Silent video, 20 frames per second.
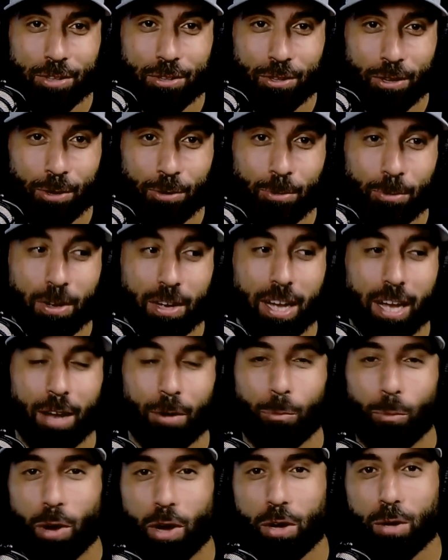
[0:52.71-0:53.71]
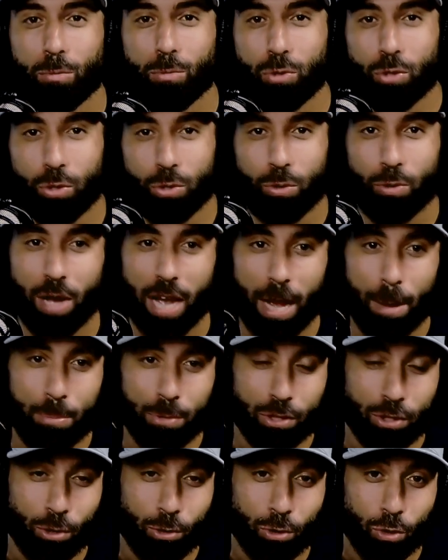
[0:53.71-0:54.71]
So welcome to
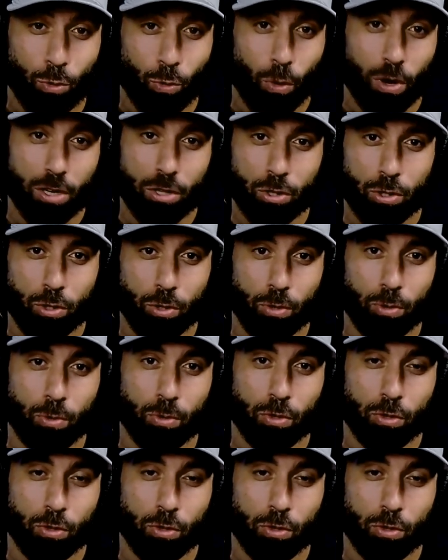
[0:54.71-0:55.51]
episode 22,